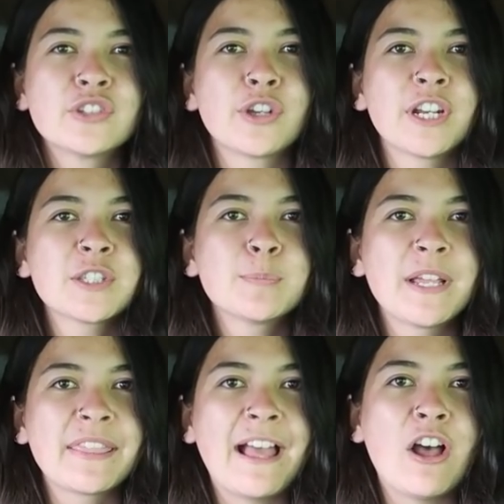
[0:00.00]
So I'm going to
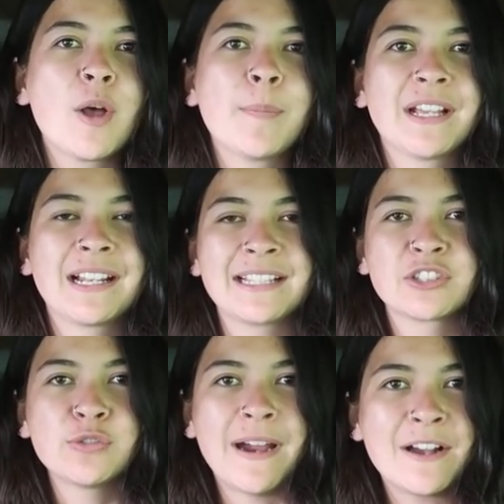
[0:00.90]
split that up and class
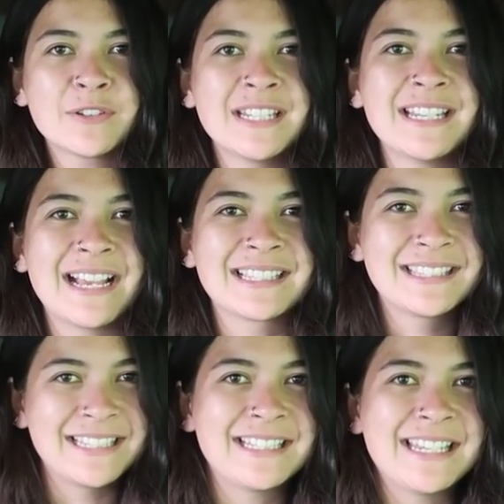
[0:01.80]
crowded as
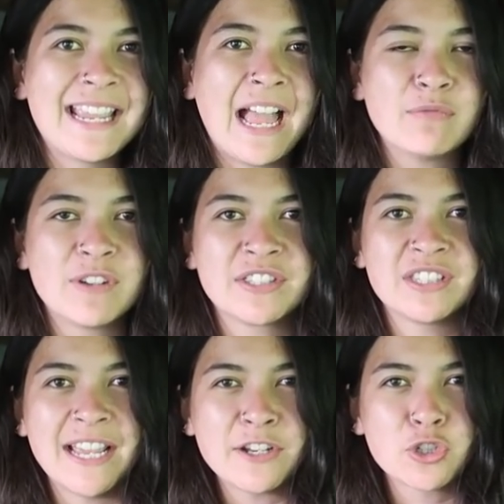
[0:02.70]
city and
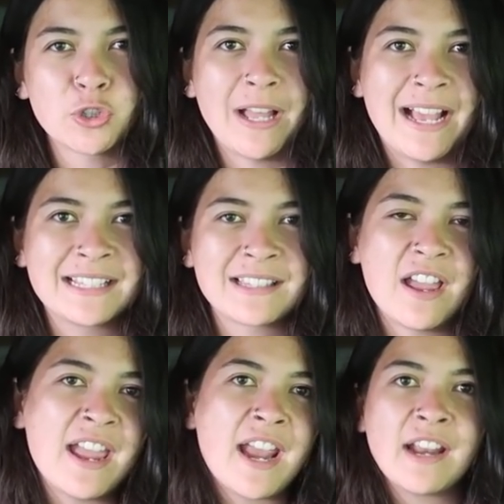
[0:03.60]
residential as
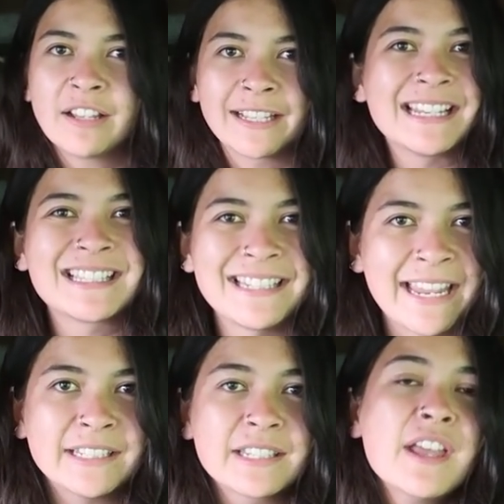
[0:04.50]
a like an
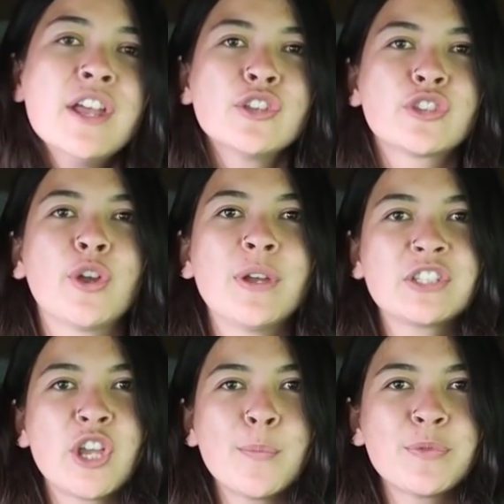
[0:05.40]
estate. So
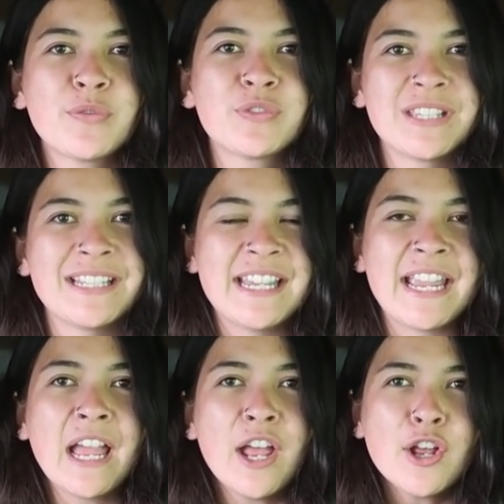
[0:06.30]
in terms of
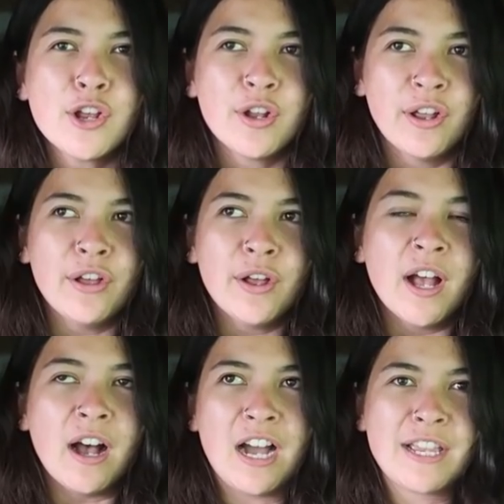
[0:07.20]
city,
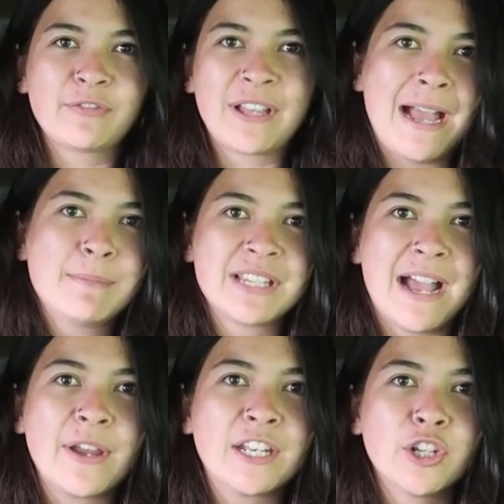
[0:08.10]
I've camped
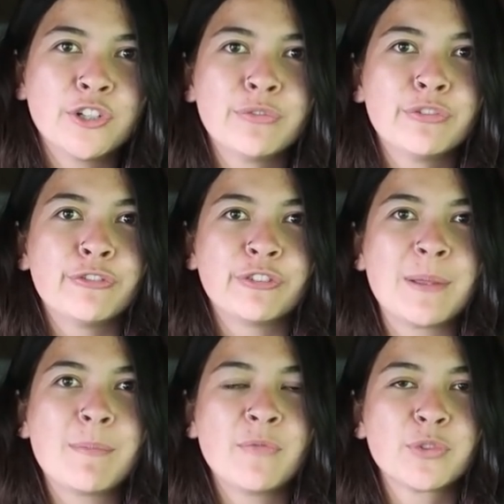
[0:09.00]
out in London for
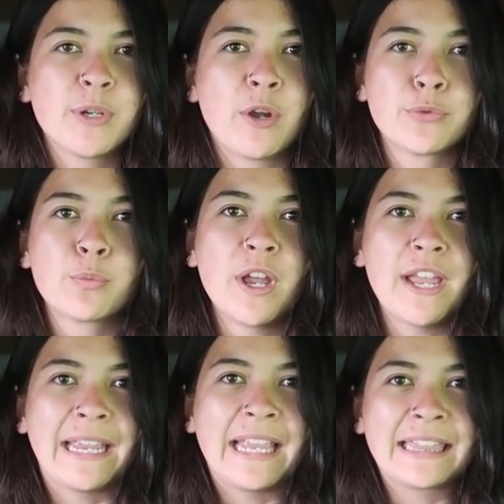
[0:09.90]
three months when I was
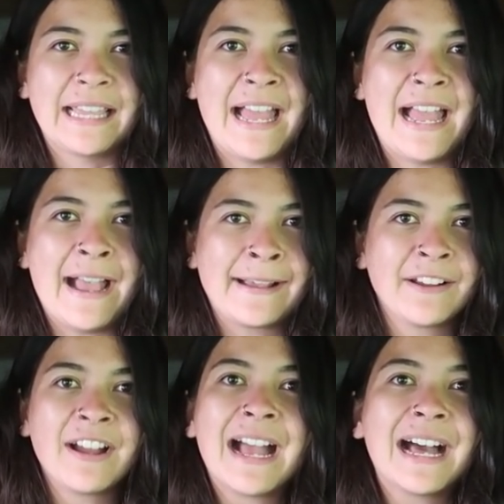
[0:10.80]
working there
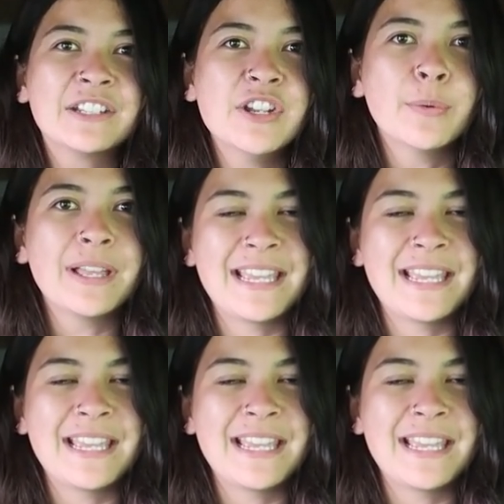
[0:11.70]
and I had no